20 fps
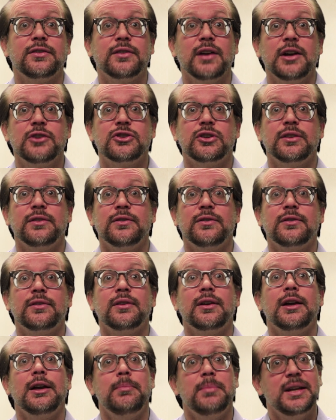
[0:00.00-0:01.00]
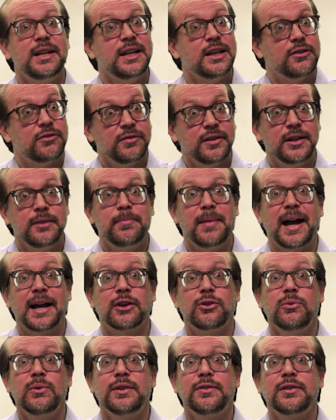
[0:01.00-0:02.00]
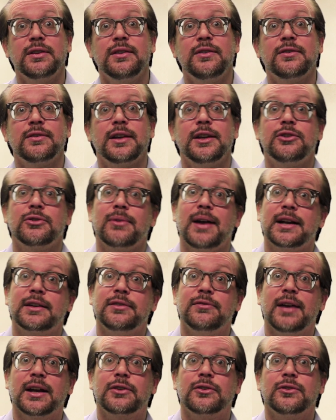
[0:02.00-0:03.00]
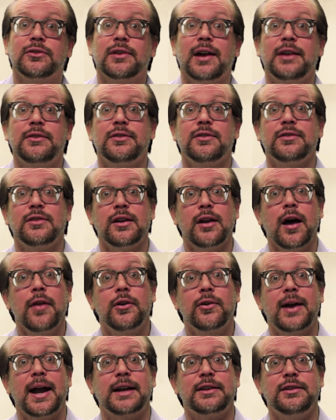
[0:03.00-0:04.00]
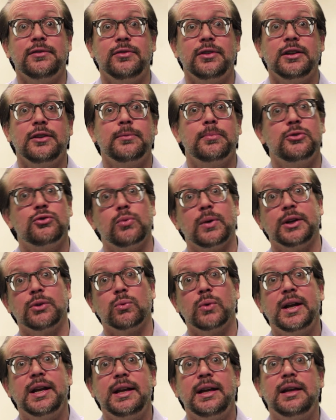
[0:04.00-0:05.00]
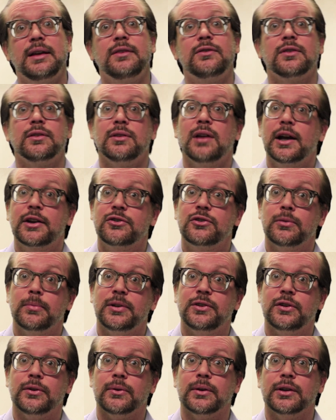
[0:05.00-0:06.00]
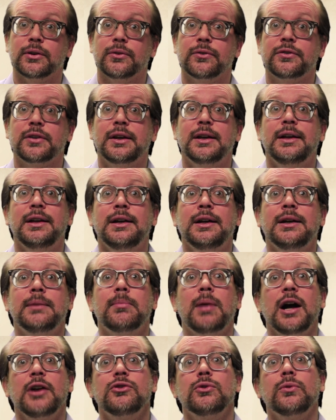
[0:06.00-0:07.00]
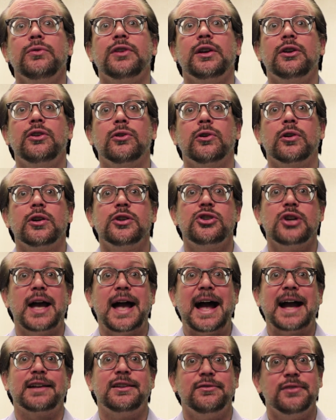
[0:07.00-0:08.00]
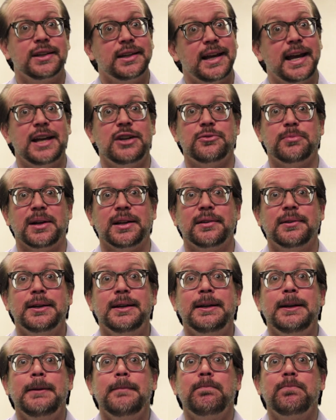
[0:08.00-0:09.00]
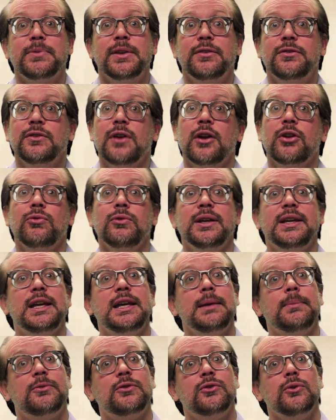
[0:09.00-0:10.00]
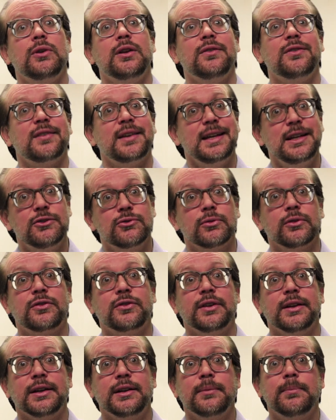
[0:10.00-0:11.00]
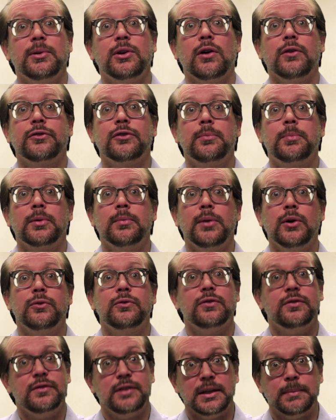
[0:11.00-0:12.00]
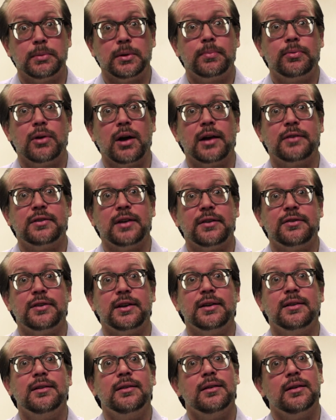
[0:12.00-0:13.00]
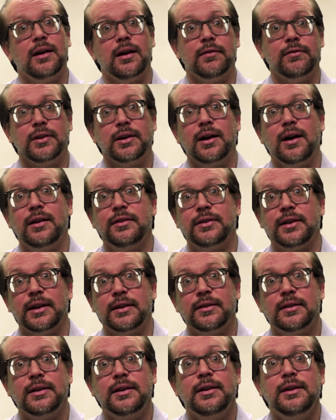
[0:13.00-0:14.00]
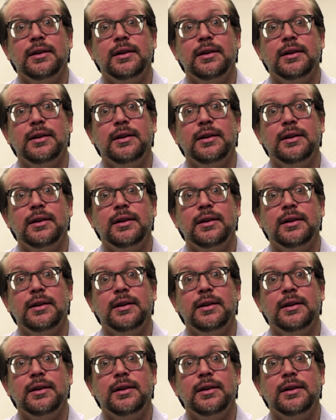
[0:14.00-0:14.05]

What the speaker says: discussions, immediate feedback quizzes, interactive exercises, and other activities between readings and lecture materials, modules encourage active engagement. This not only keeps students interested, but also promotes deeper processing of the content.